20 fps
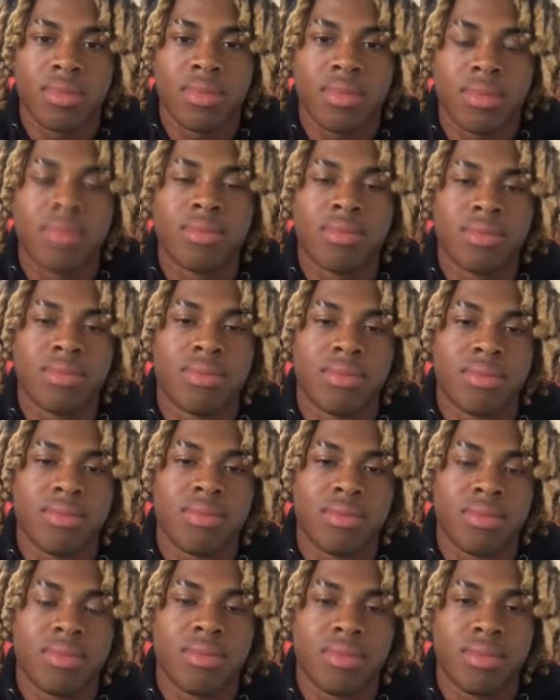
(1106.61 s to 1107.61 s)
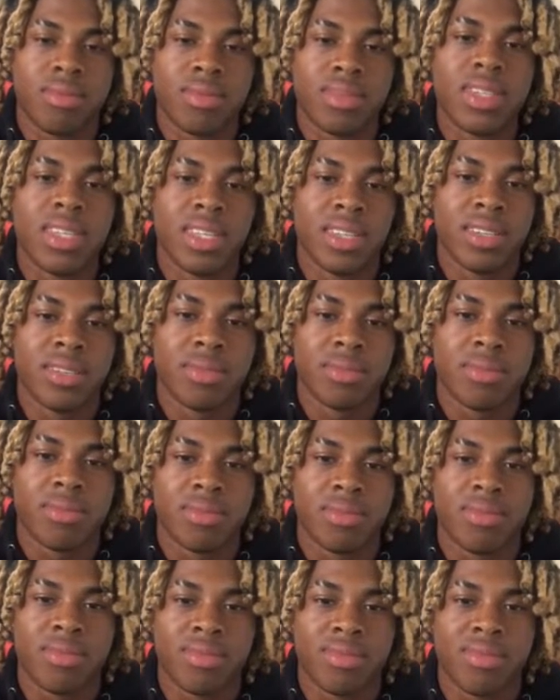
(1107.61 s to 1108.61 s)
you know what I'm saying? You know, you had the
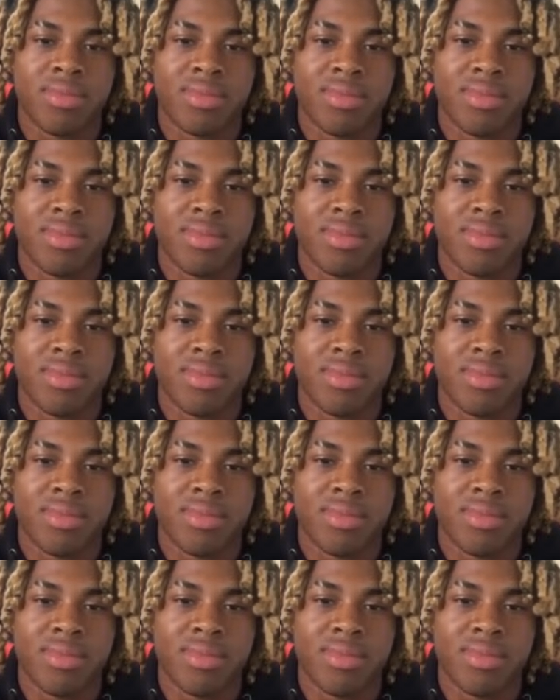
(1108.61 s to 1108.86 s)
wires and the